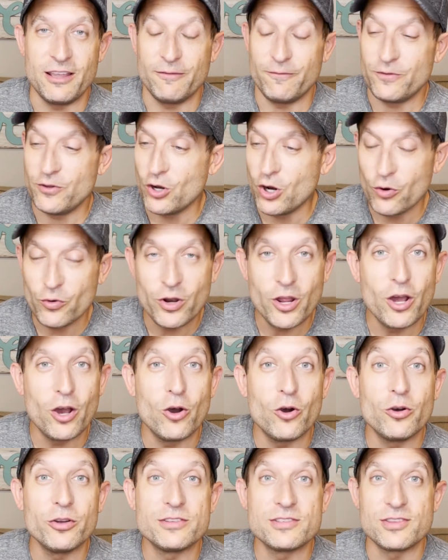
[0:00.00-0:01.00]
If you don't
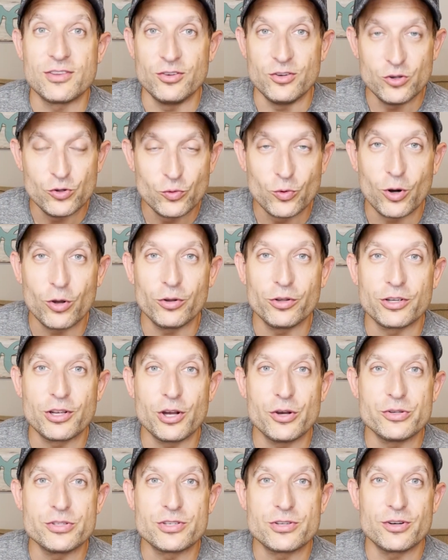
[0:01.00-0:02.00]
know, it's the new roller
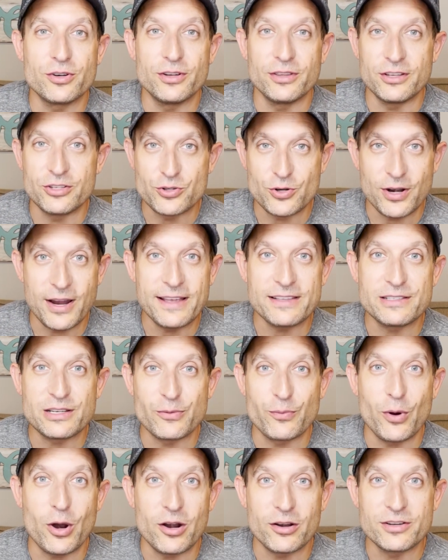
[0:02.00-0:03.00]
coaster in the Jurassic
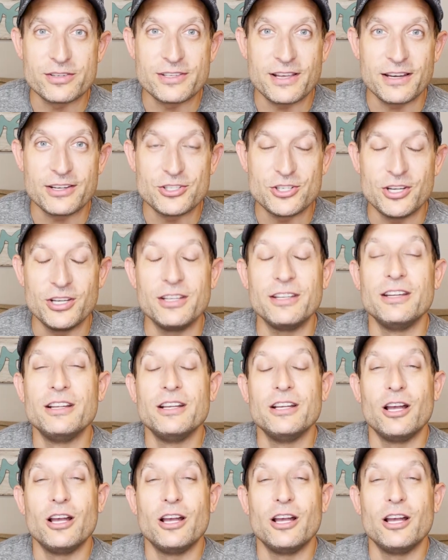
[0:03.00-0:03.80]
Park section